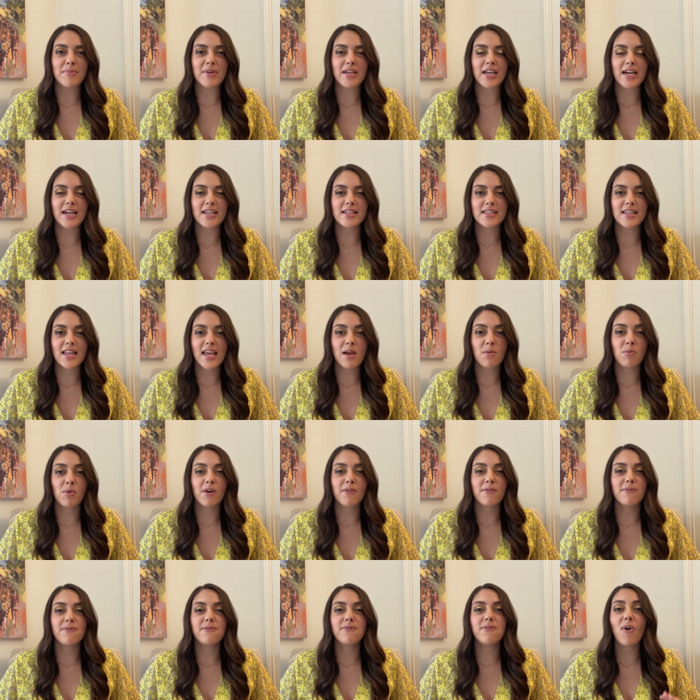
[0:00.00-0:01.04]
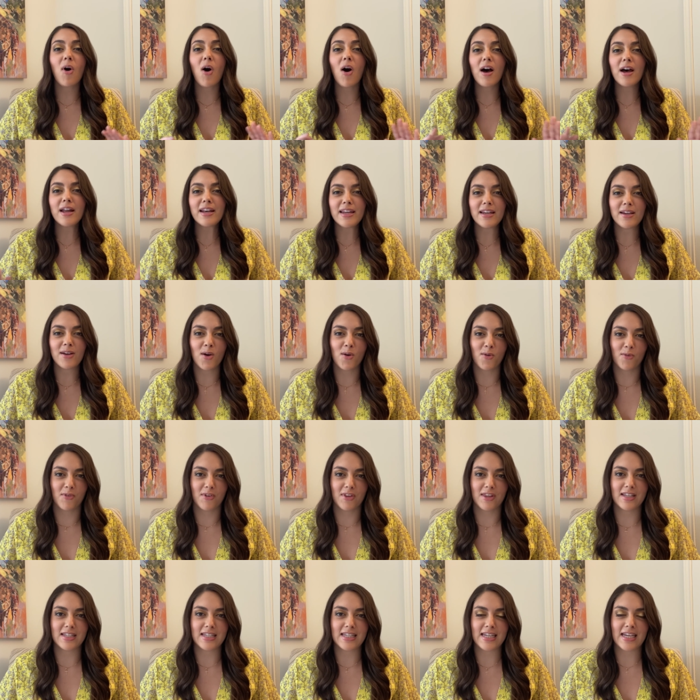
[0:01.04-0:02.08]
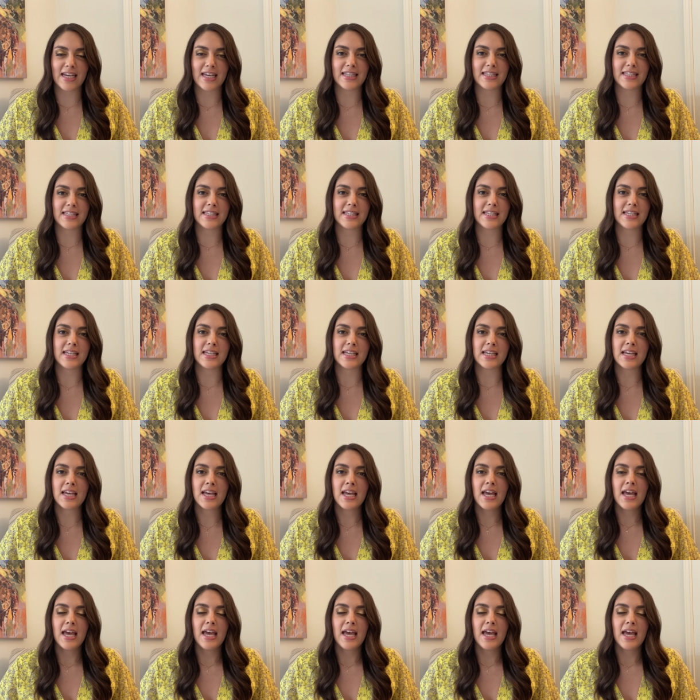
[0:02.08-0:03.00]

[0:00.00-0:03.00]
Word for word: because they were fawning over the DNC